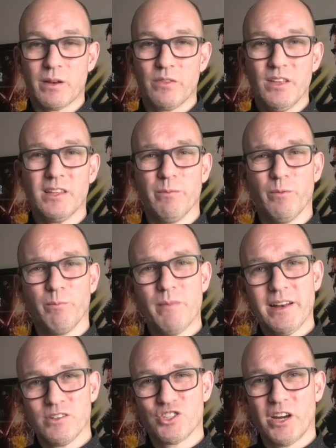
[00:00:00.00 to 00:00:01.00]
but I think the
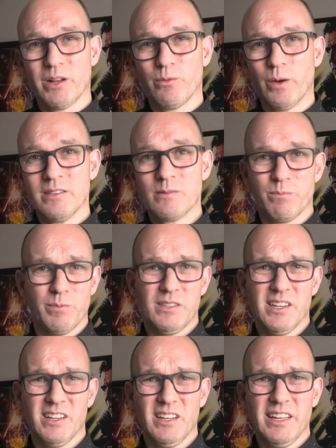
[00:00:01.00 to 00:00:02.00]
made in China ones
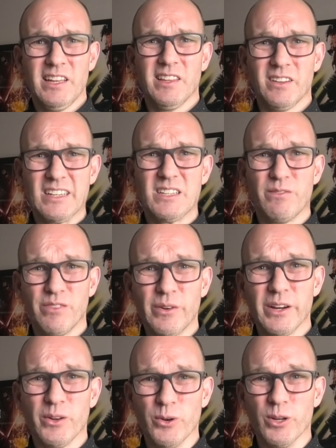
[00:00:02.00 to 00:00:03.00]
particularly are actually
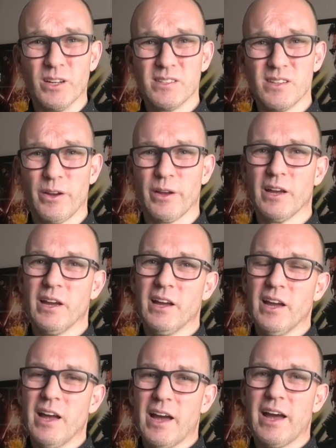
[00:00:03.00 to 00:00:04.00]
very good. So
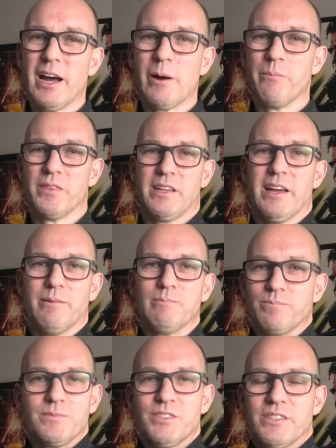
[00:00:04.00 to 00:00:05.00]

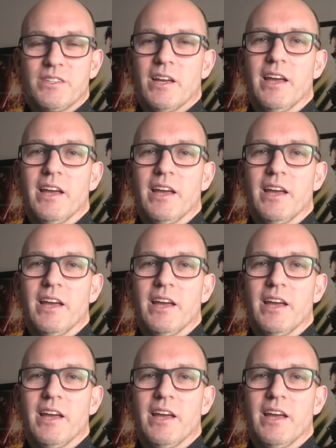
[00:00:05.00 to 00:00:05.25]
just